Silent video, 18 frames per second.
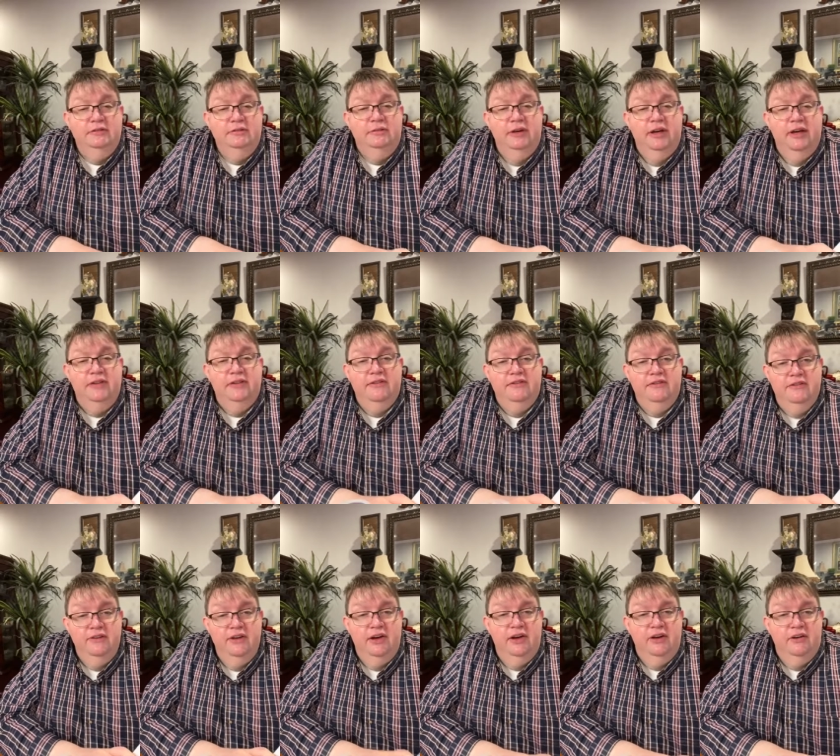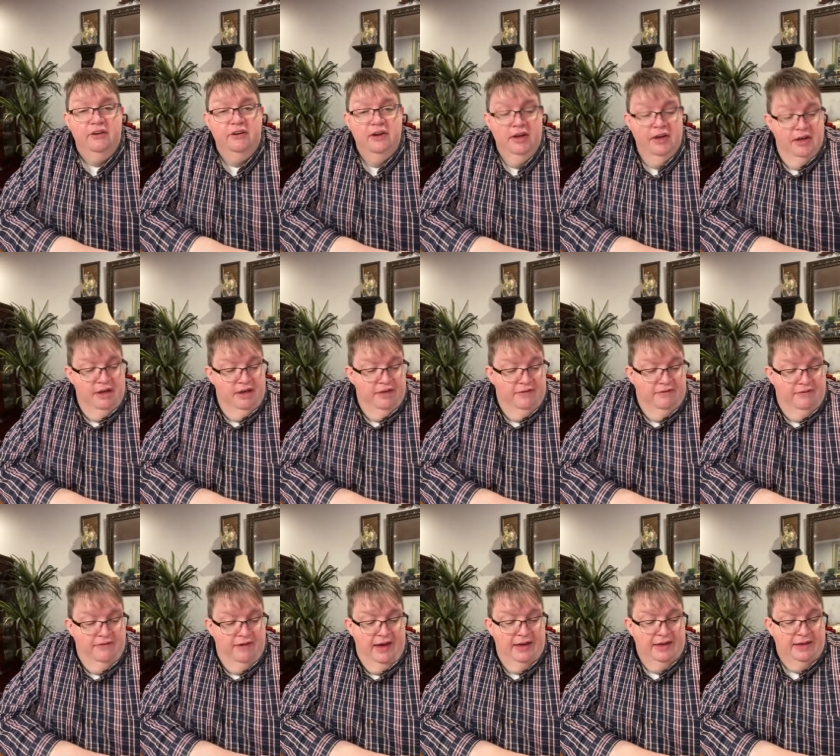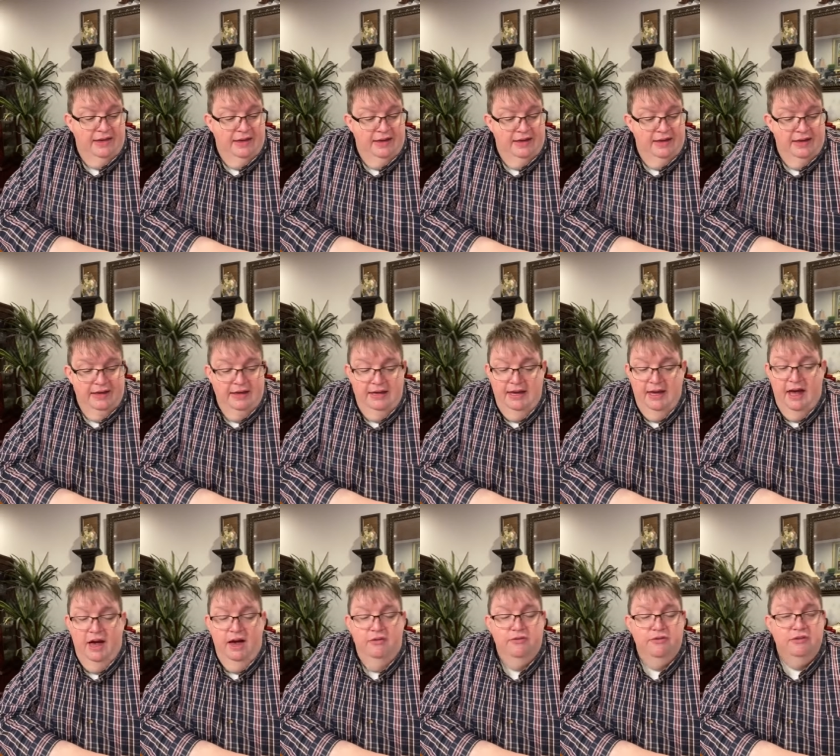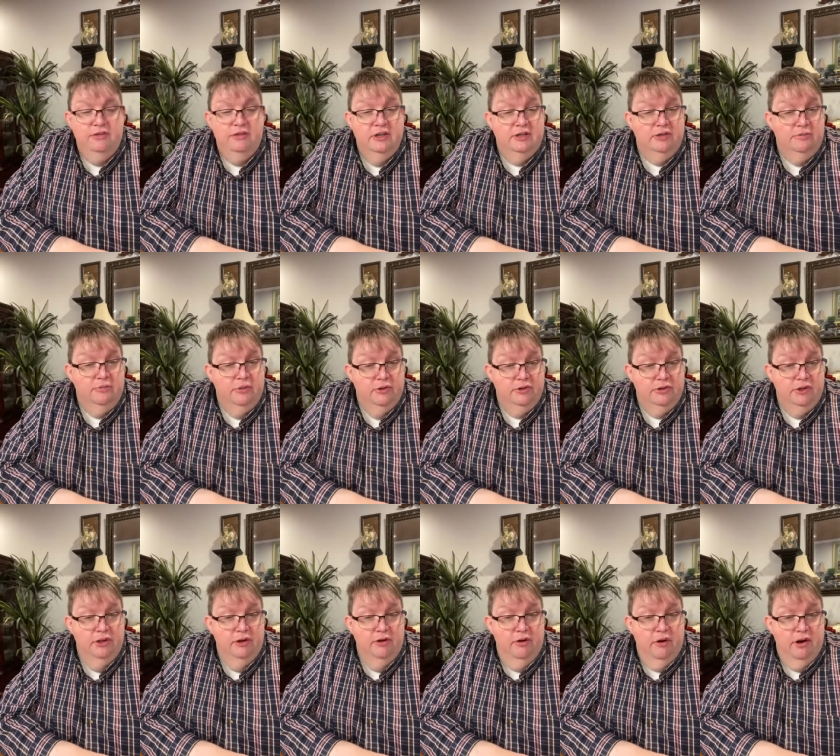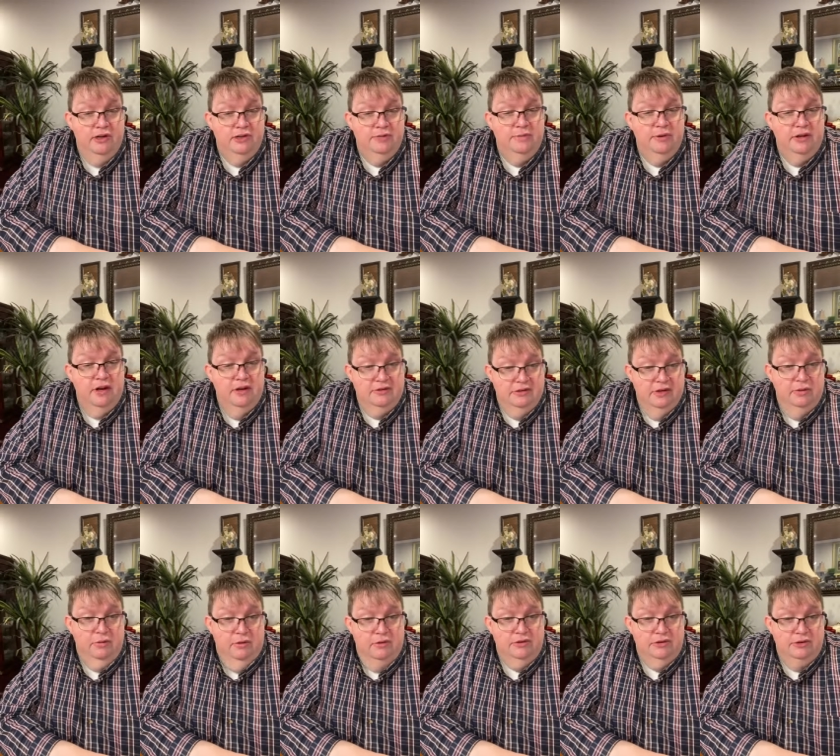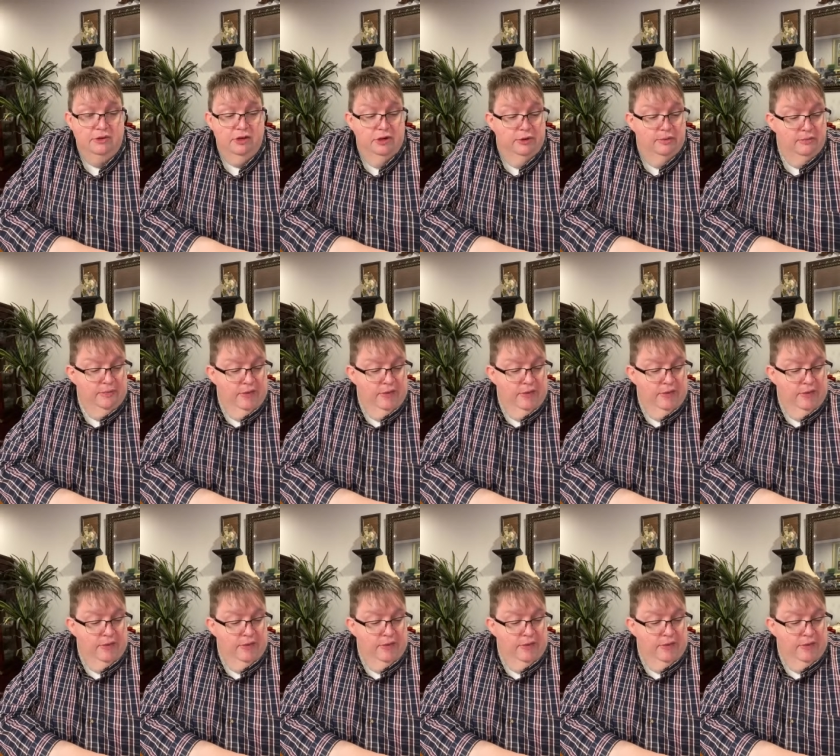We have to fear the fact that He offers us mercy and grace because He wants to.